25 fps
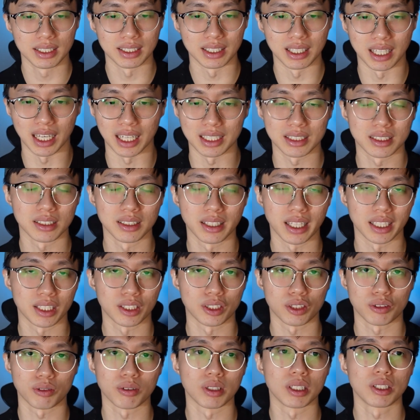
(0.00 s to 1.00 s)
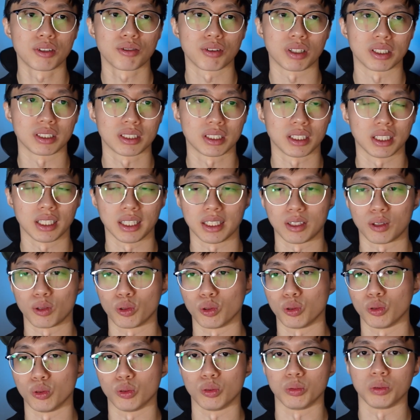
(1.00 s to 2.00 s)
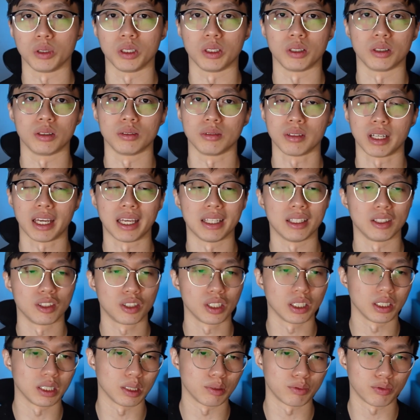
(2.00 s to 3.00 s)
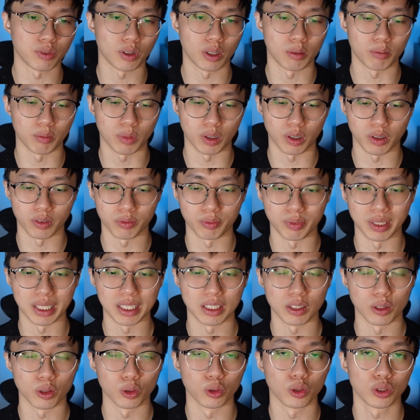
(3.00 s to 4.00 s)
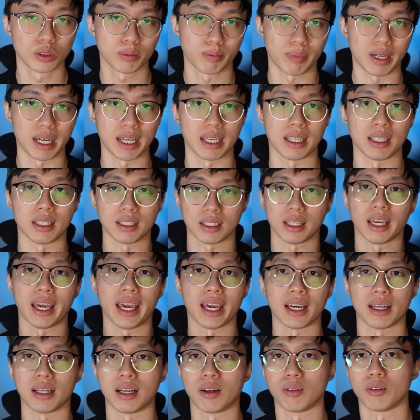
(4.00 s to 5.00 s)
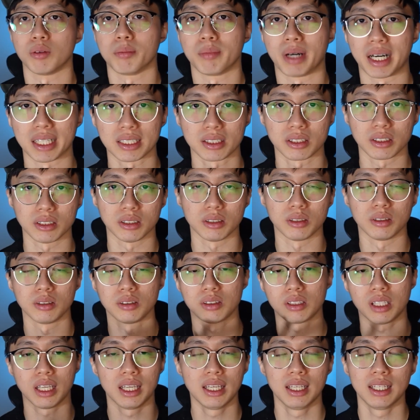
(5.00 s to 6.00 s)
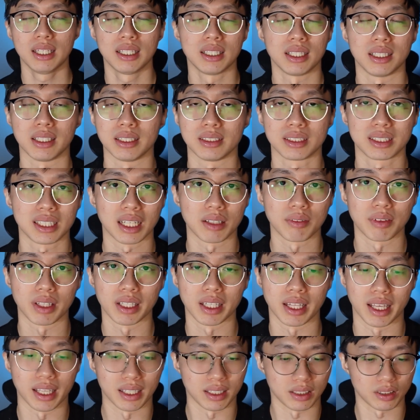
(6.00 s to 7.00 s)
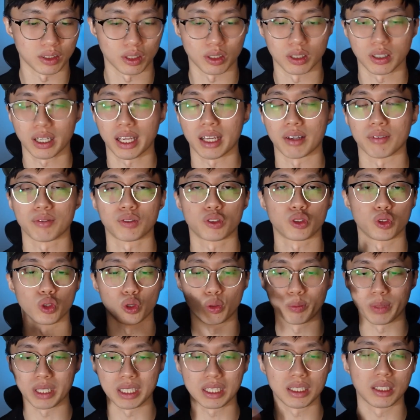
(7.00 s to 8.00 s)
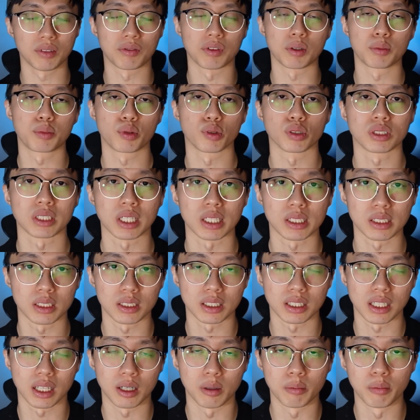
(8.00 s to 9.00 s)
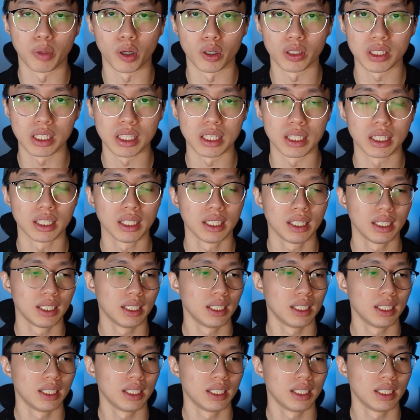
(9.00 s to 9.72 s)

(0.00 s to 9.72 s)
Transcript: doesn't necessarily translate to, energy in the form of being used by our muscles and stuff like that. It's gonna have so many different processes in our body,